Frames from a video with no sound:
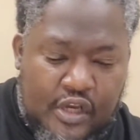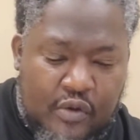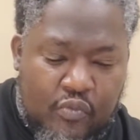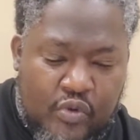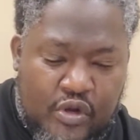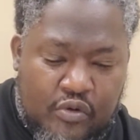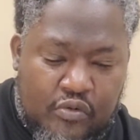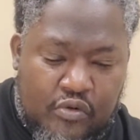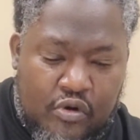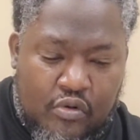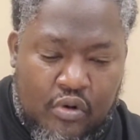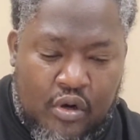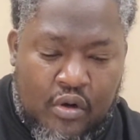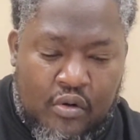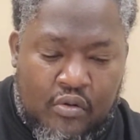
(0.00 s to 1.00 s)
We're going to go
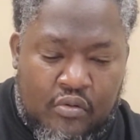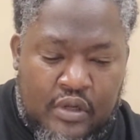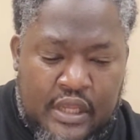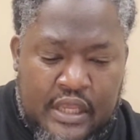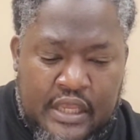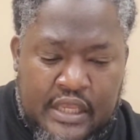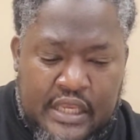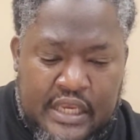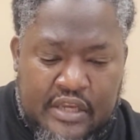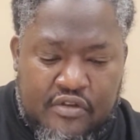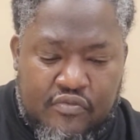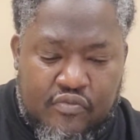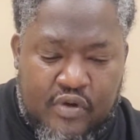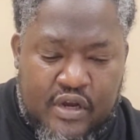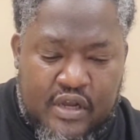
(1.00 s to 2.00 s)
on,
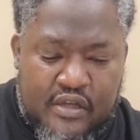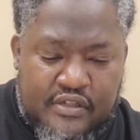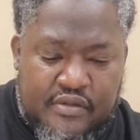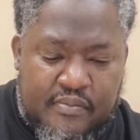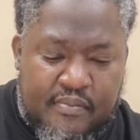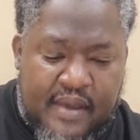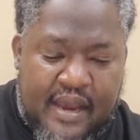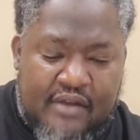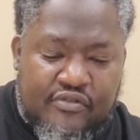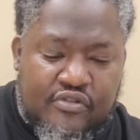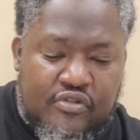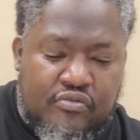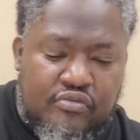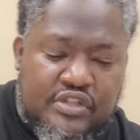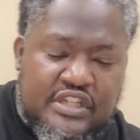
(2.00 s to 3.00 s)
Israel, to
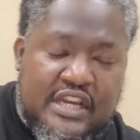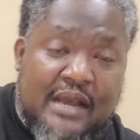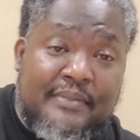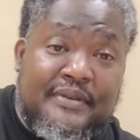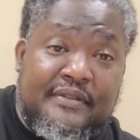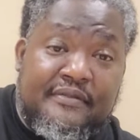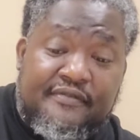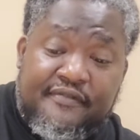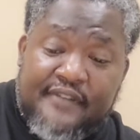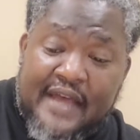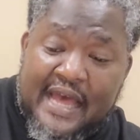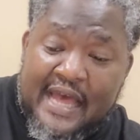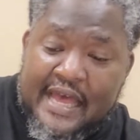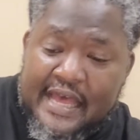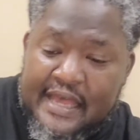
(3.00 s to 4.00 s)
Matthew chapter
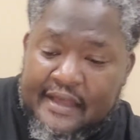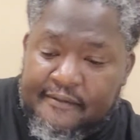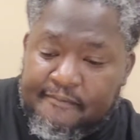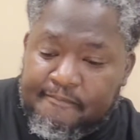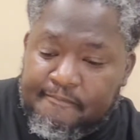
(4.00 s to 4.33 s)
5.